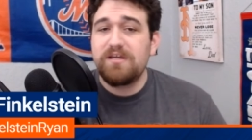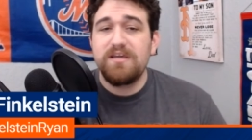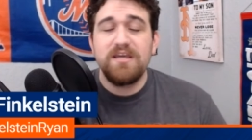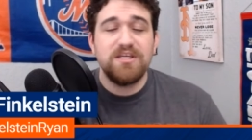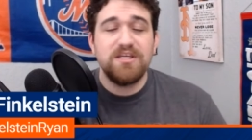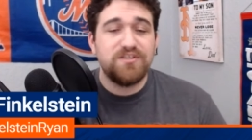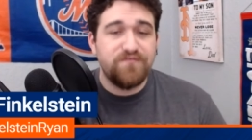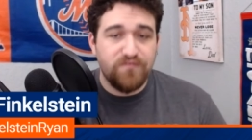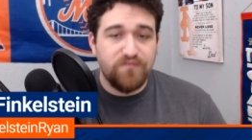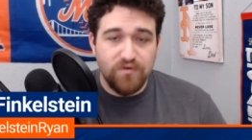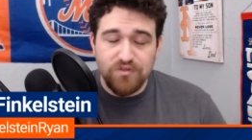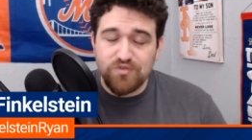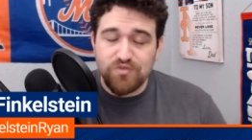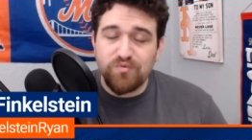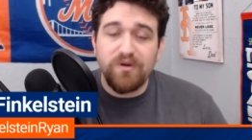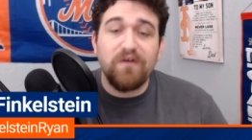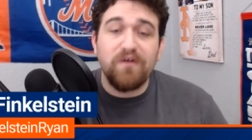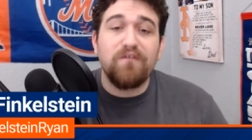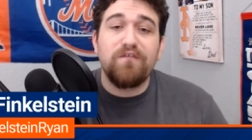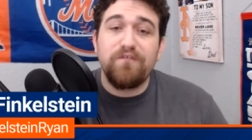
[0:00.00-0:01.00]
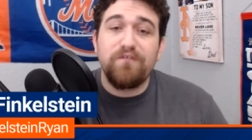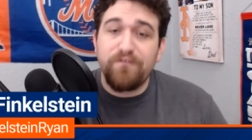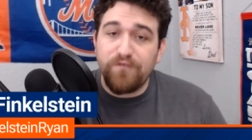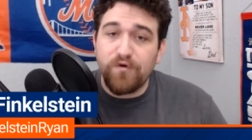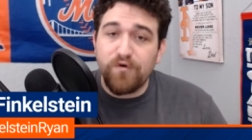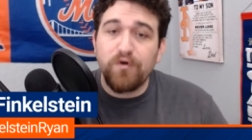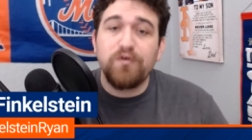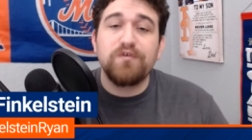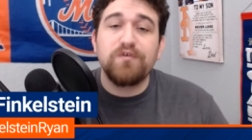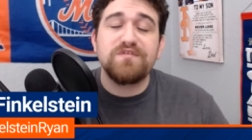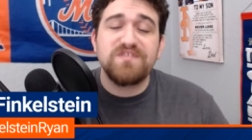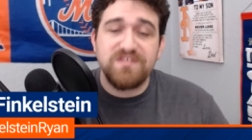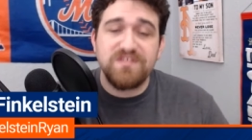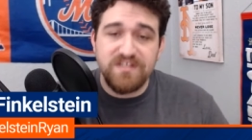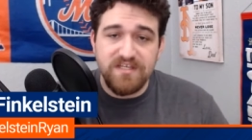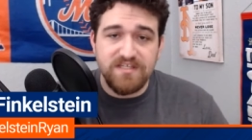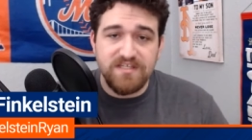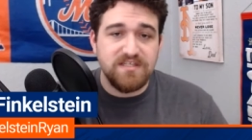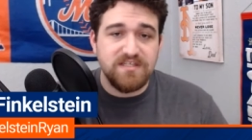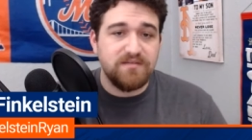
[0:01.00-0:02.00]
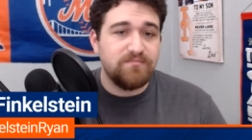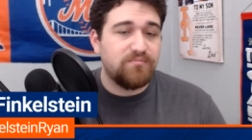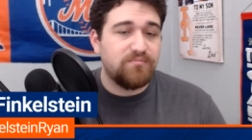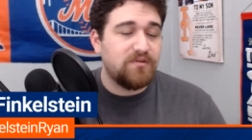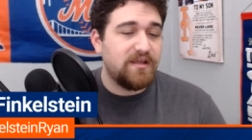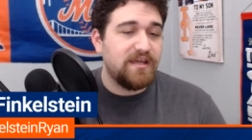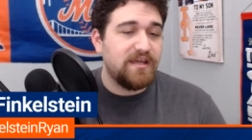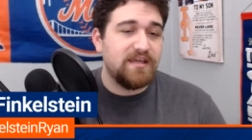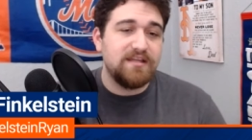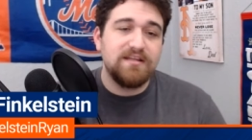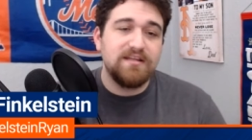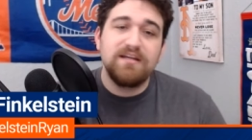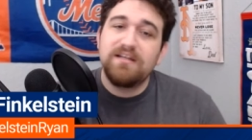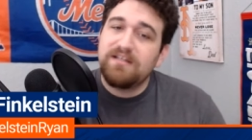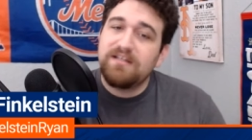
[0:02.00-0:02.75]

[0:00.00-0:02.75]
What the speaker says: his first real full season playing,